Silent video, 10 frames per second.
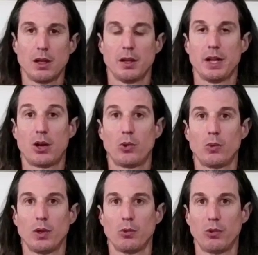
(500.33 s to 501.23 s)
Now,
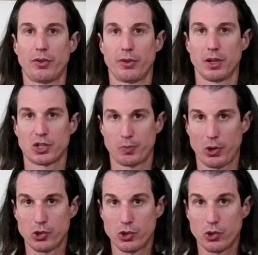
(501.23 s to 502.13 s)
with
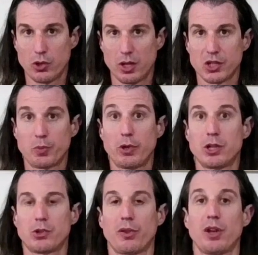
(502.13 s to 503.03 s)
exposure and
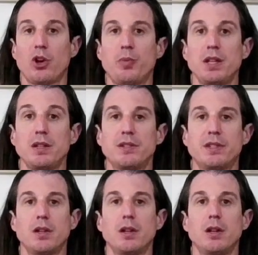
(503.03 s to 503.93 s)
experiential therapies,
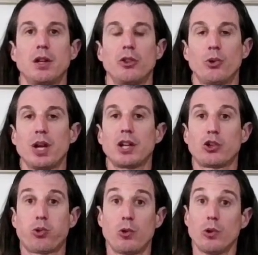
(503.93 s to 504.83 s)
they're not
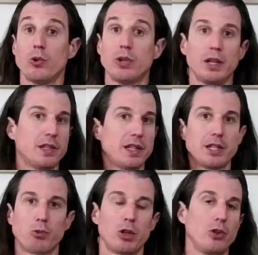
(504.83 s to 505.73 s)
crude in the
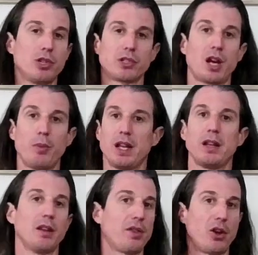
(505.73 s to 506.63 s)
sense where you're just coming in
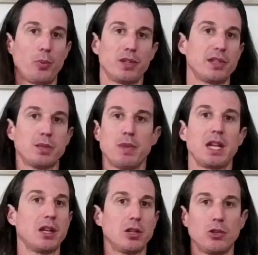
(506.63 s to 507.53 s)
and a therapist is
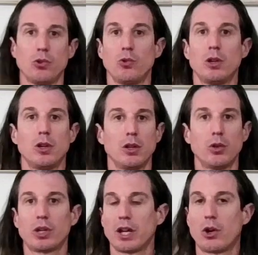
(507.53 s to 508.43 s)
making you
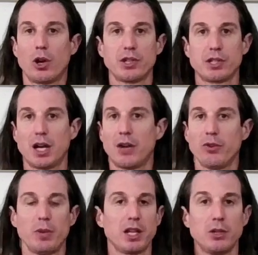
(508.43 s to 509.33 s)
look at hard stuff
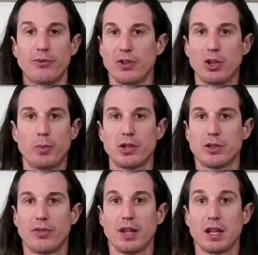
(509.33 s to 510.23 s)
and making you feel a bunch
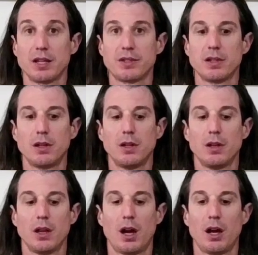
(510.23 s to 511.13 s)
of things.
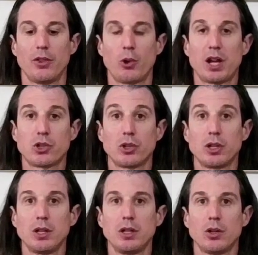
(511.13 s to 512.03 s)
Uh, they're
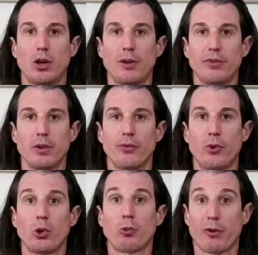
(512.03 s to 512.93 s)
actually often
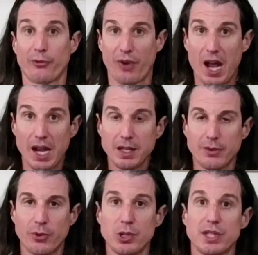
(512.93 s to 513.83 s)
very refined
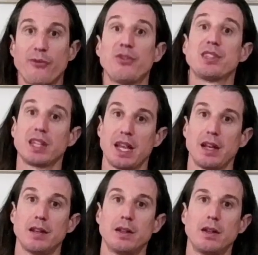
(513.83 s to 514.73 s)
and very
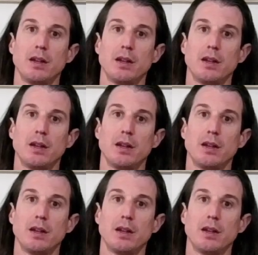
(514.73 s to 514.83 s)
sophisticated.